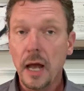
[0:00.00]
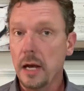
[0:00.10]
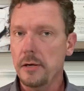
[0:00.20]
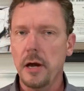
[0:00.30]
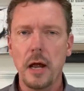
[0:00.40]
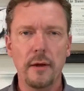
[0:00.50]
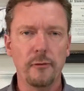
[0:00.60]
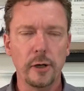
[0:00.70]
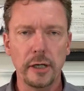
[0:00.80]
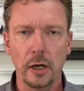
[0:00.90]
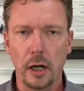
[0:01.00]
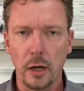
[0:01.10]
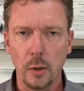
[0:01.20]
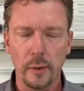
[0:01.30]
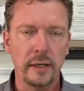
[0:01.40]
and never eat
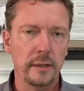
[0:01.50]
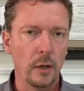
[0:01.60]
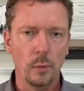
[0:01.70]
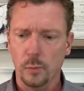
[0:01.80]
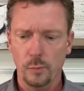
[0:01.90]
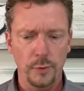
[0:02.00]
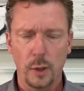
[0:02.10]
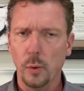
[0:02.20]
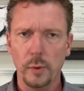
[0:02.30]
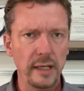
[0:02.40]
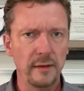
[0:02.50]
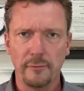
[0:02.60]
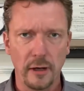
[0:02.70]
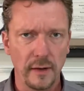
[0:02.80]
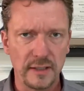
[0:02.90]
alone and don't eat in
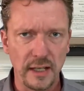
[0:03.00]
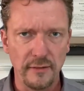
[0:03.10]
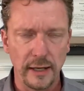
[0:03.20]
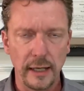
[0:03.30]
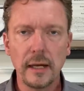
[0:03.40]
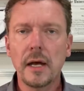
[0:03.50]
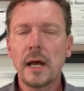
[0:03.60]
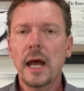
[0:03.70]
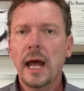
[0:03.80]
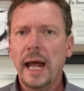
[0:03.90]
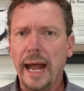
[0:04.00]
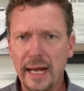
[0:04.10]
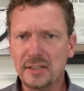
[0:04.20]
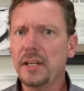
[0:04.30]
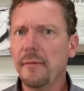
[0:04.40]
front of the TV,
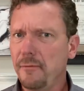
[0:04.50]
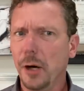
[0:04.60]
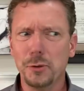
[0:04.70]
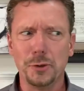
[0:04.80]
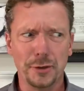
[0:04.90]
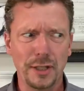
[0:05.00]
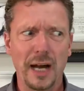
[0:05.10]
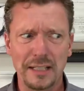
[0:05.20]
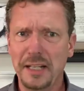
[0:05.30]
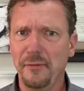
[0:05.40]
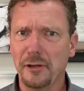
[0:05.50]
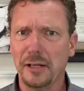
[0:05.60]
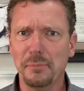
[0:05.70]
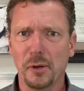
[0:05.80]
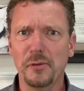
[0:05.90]
as if those are
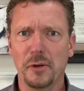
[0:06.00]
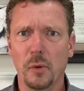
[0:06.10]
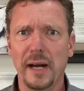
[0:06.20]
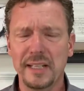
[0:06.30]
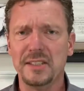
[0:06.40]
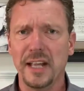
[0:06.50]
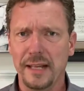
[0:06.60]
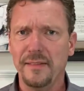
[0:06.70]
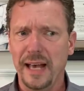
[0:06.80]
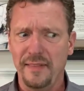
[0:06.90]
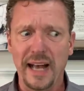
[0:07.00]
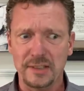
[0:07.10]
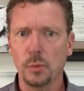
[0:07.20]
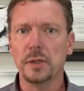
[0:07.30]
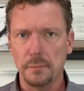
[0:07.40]
scientifically proven ways
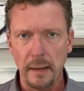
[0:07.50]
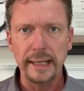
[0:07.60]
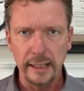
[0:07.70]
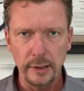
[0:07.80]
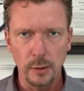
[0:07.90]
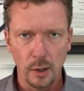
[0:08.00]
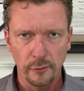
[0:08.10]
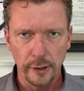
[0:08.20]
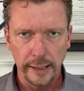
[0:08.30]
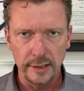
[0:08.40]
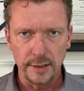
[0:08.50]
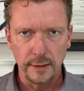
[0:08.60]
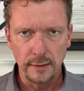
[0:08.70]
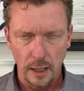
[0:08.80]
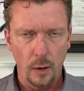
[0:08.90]
that's what's making you overeat.
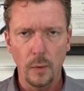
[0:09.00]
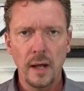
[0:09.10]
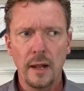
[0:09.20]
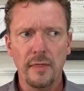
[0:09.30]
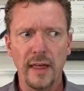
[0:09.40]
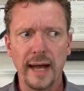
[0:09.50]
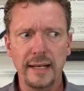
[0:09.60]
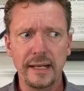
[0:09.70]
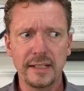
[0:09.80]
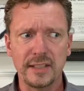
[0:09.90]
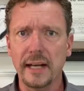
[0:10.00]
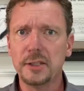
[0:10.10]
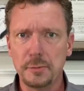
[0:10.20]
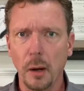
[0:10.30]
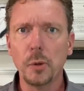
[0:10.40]
No, that is a
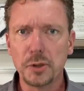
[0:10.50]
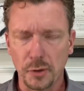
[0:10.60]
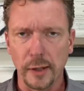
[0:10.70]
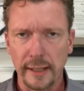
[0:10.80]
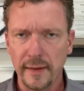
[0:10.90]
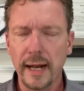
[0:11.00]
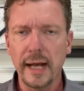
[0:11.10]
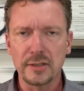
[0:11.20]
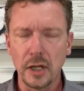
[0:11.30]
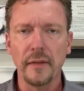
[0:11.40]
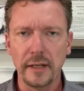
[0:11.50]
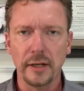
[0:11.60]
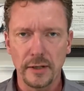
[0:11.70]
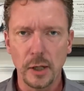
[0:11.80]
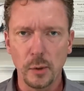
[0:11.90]
smokescreen. That has nothing
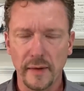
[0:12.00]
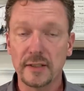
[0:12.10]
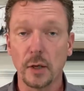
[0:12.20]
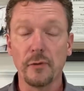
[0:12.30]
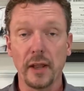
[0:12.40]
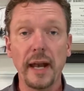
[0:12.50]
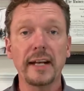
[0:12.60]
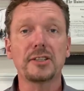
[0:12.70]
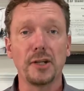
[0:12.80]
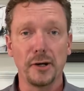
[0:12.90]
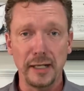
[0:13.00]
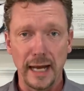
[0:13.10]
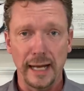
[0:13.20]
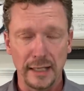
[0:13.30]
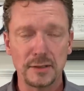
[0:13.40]
to do with it. So for the next 30
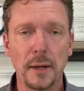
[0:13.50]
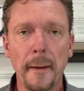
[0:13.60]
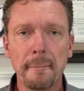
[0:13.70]
days,